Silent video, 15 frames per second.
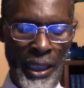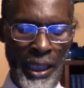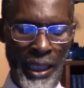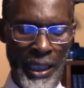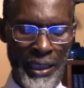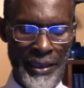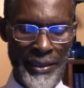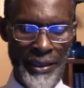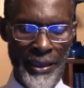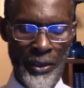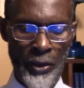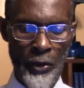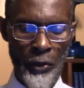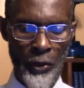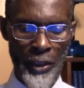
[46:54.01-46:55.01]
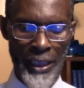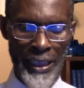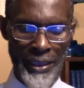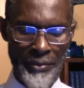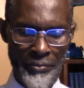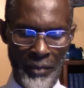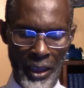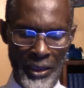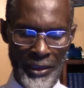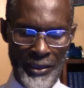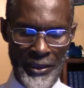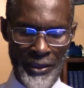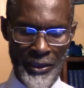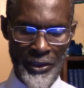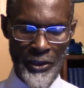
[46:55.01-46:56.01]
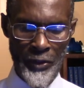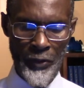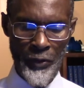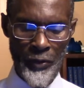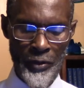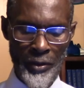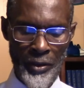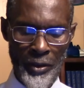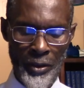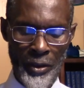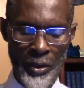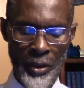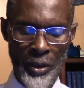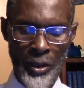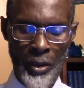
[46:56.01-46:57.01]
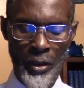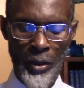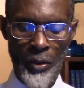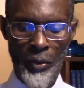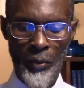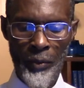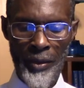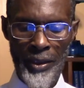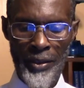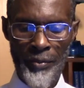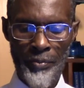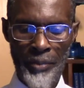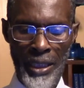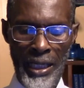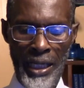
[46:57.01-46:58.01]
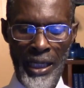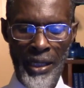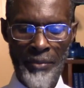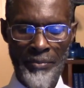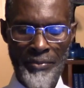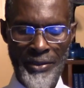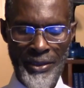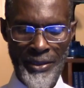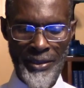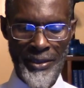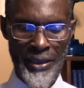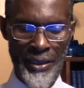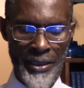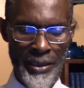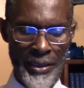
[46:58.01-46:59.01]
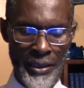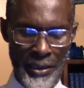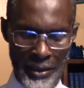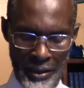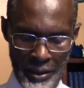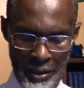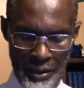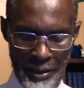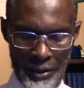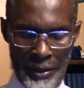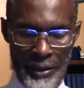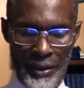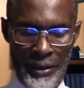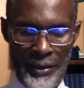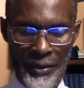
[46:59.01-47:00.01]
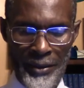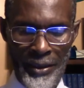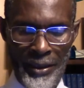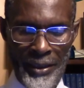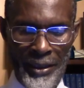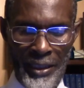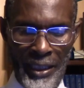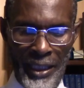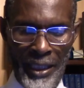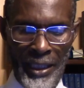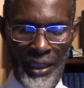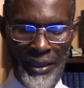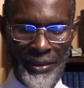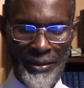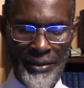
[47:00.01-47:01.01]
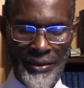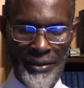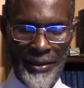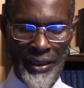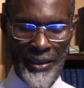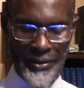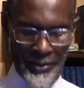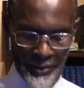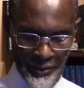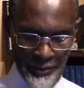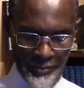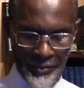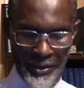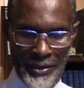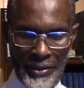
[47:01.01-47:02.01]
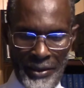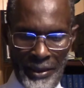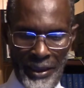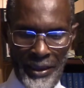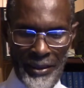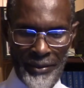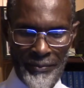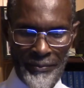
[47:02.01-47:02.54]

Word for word: and a great multitude with palms in their hands, that should be saying,